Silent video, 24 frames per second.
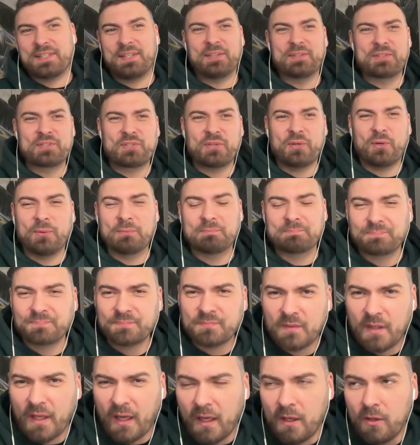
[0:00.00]
here. So
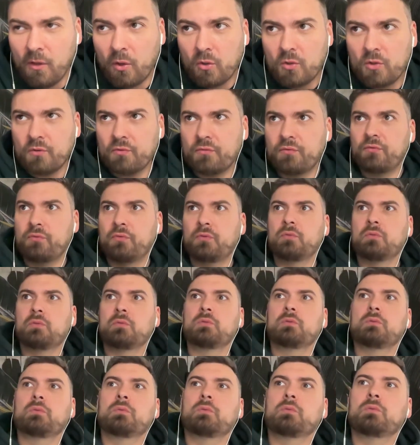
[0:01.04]
a lot of
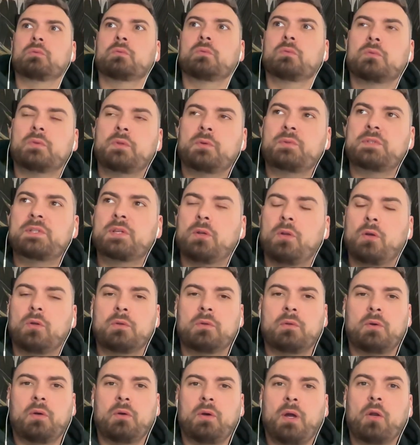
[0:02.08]
there is a
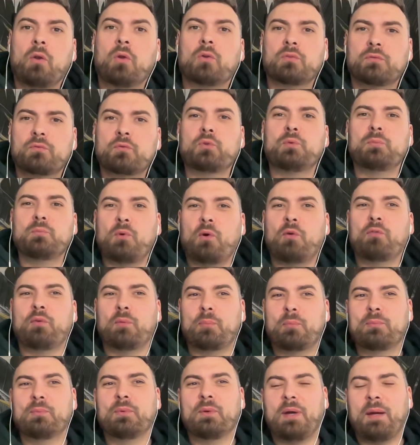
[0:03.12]
lot of room of
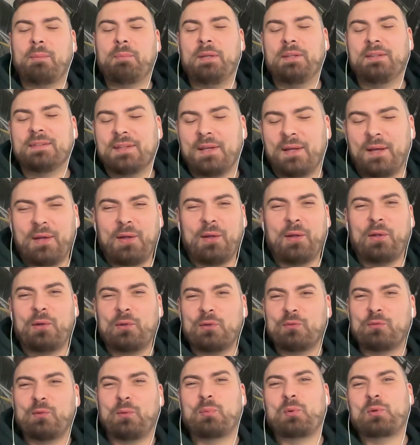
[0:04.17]
a
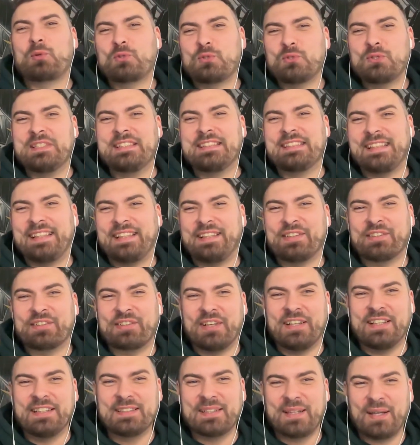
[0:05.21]
lot of opportunity here,
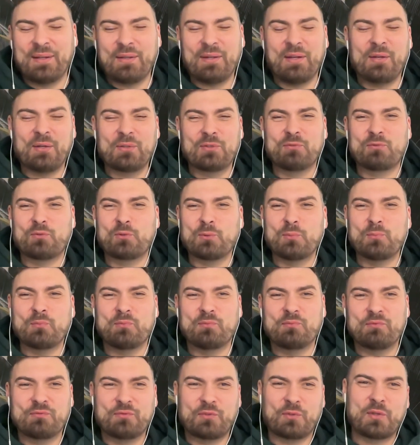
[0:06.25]
right? A lot of room
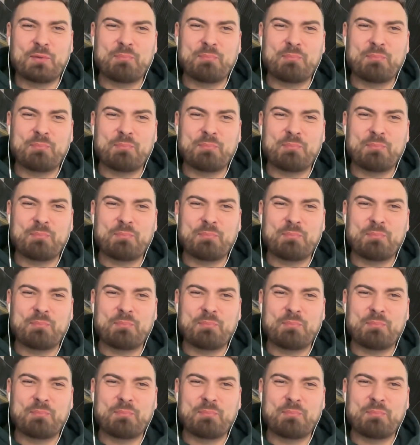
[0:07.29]
for